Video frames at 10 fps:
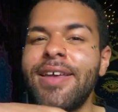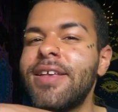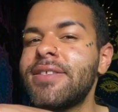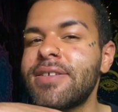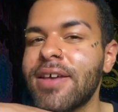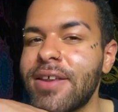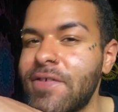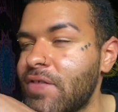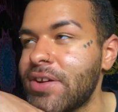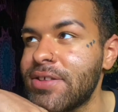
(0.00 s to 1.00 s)
Isn't it kind of
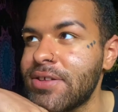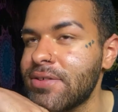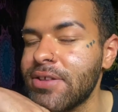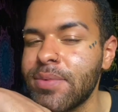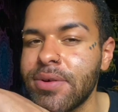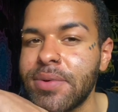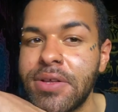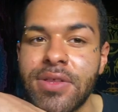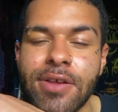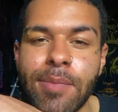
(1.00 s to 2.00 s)
funny though, Libra, when you
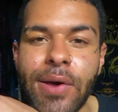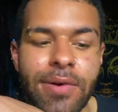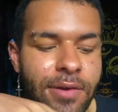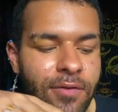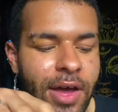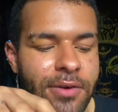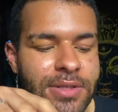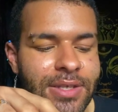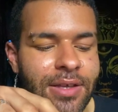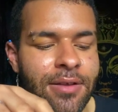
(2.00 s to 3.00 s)
think about it, of how
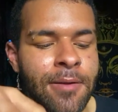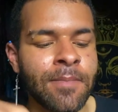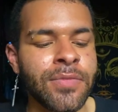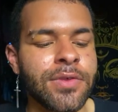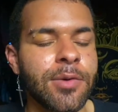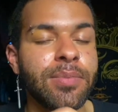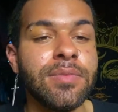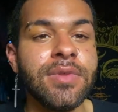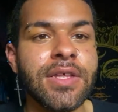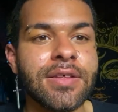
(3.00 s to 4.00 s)
it's like you're,
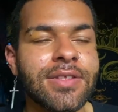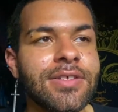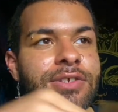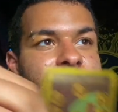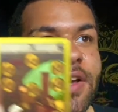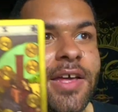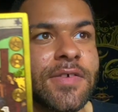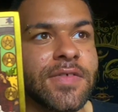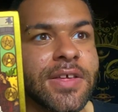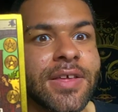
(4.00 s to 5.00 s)
you're kind
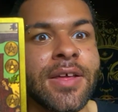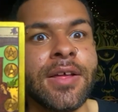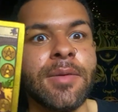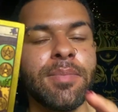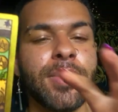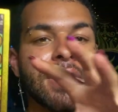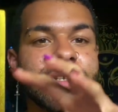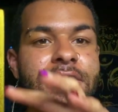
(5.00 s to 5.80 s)
of like putting